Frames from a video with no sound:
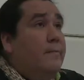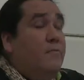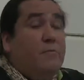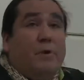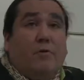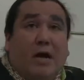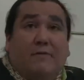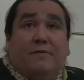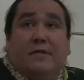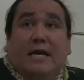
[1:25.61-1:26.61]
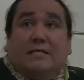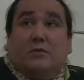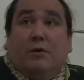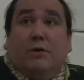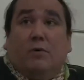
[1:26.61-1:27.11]
We've been around for the last
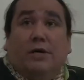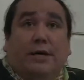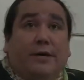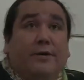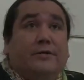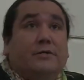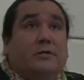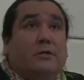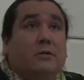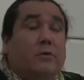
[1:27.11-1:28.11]
21 years,